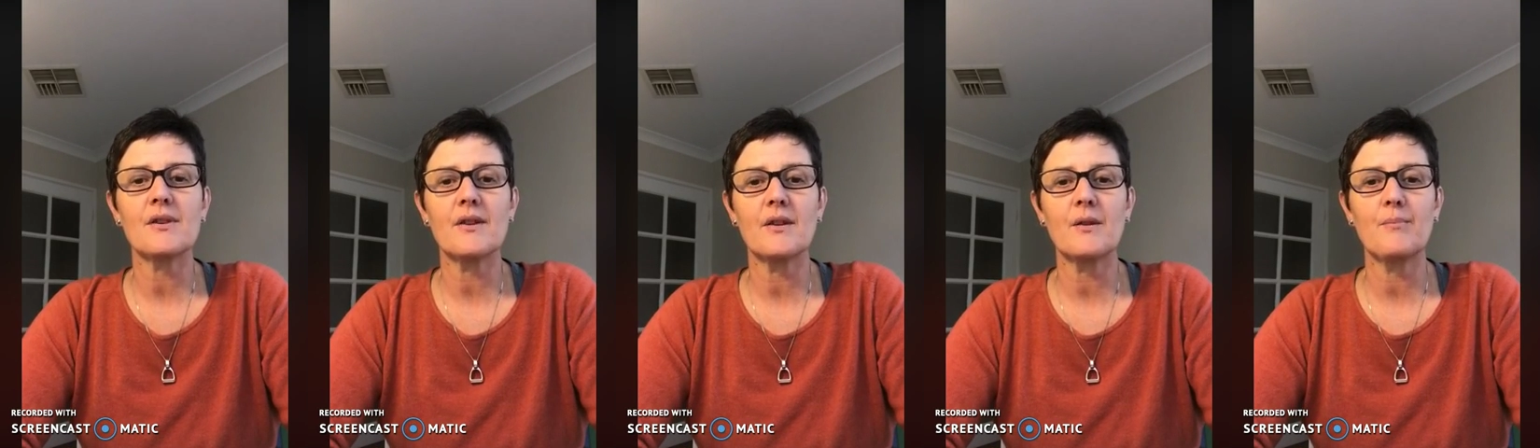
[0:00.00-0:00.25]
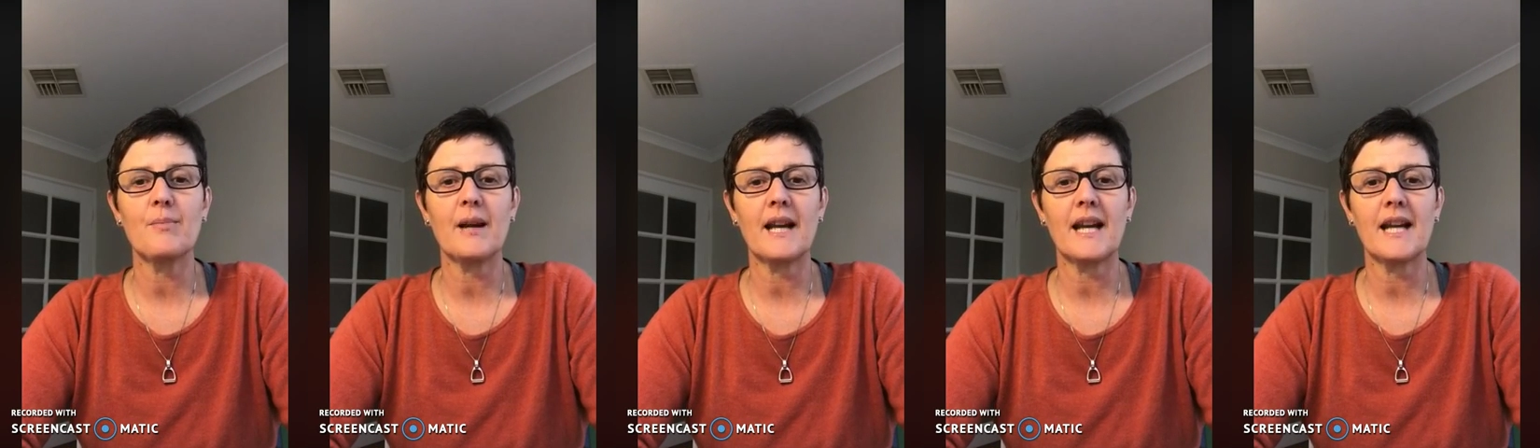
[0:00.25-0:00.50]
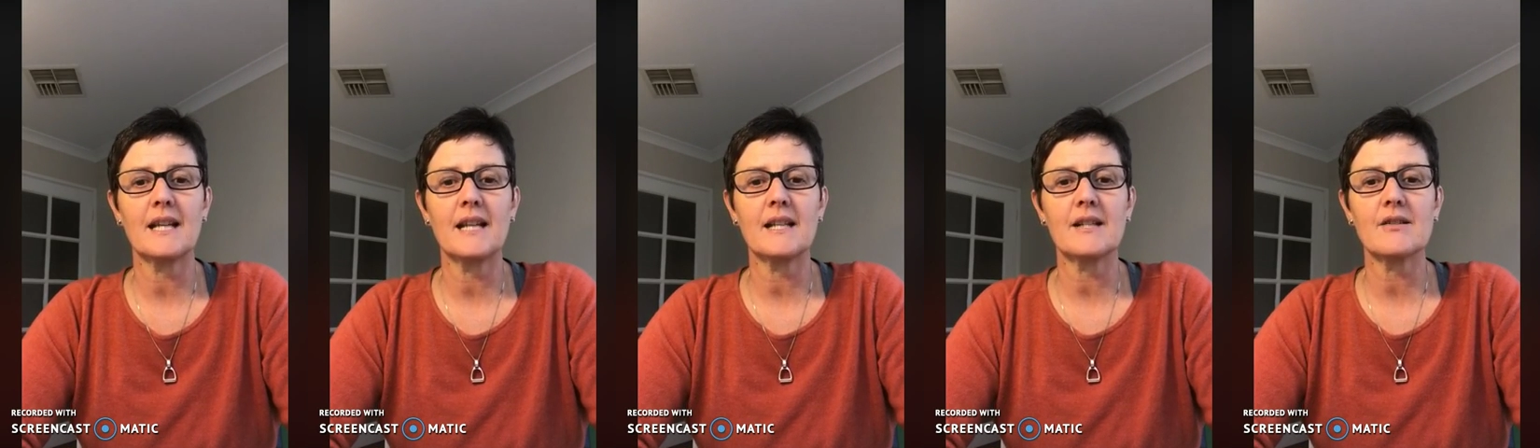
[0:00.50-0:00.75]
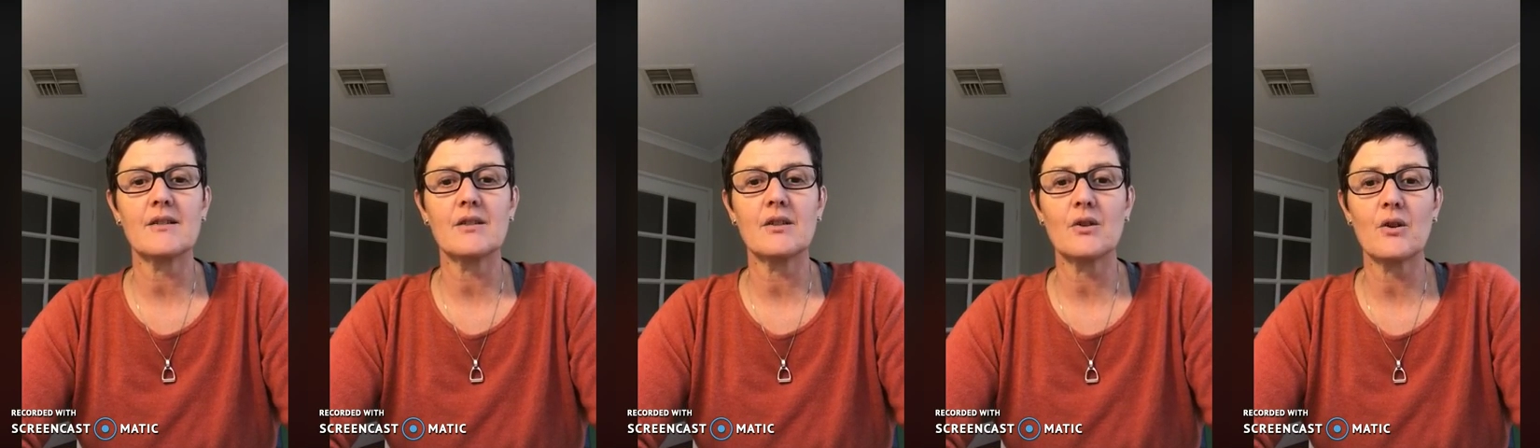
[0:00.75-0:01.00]
so the
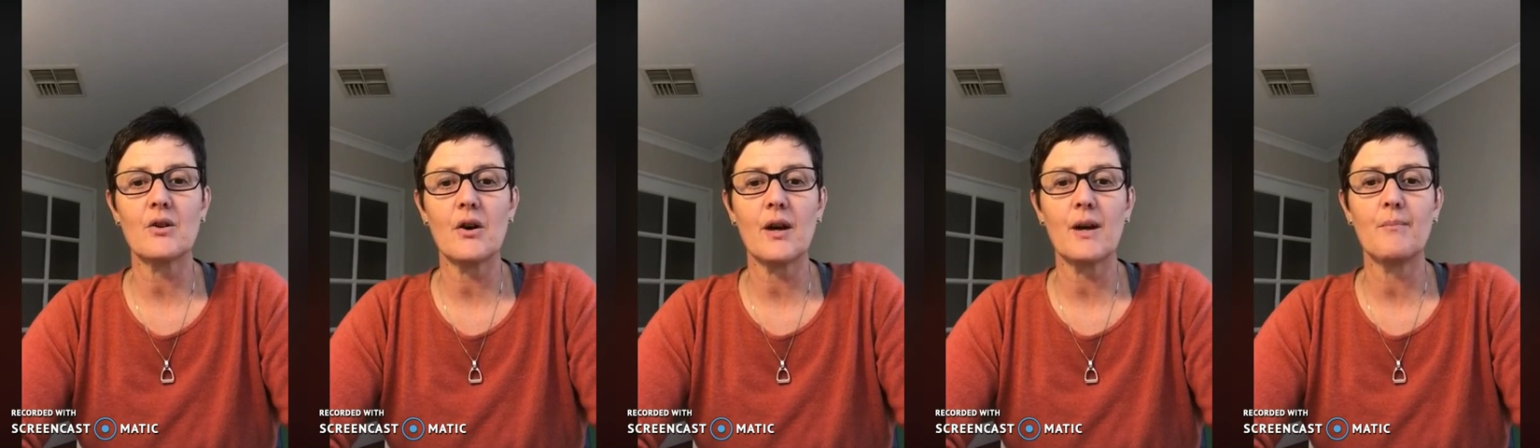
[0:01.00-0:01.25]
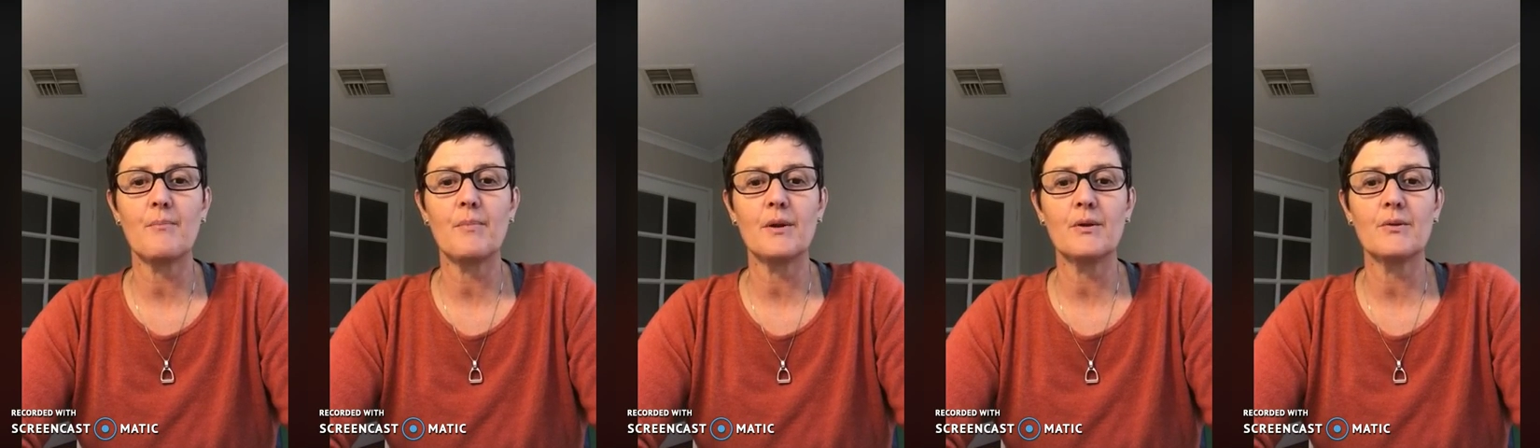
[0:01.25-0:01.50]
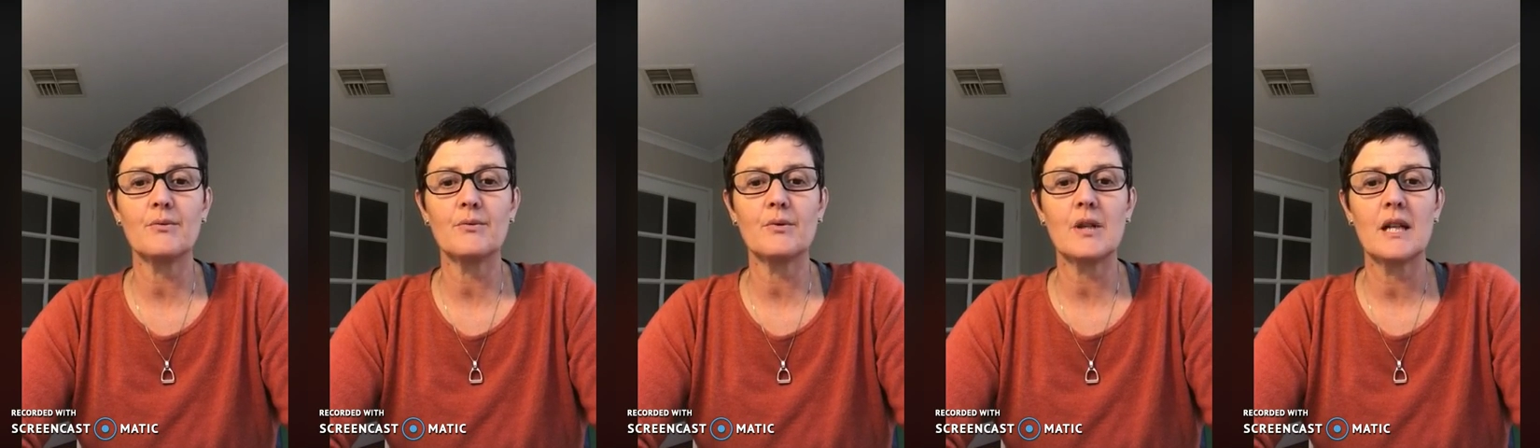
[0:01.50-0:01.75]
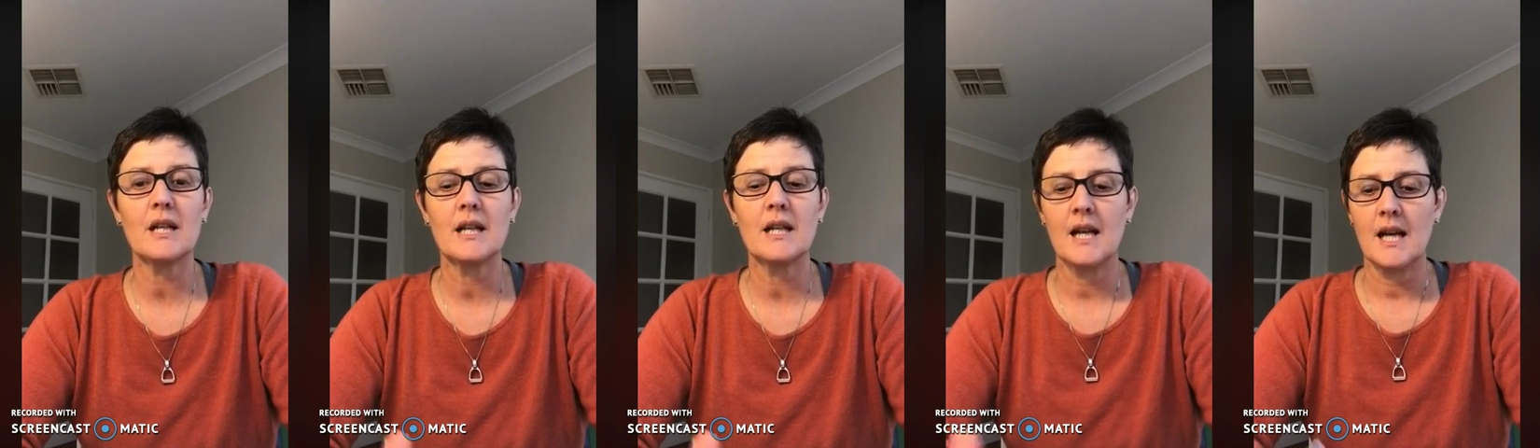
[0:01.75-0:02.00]
plan is to try and
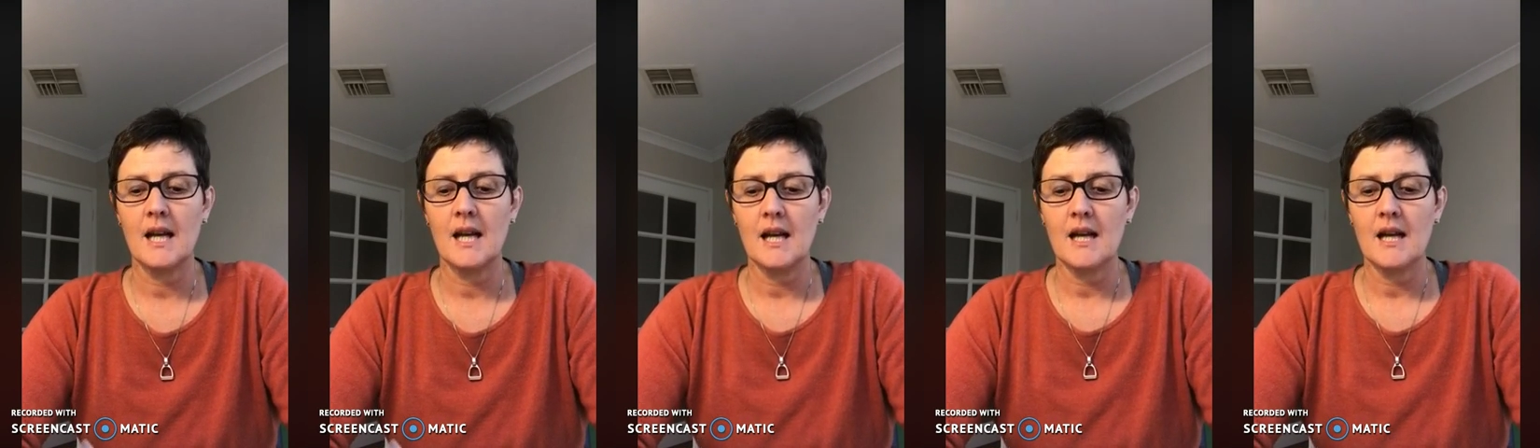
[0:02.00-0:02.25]
build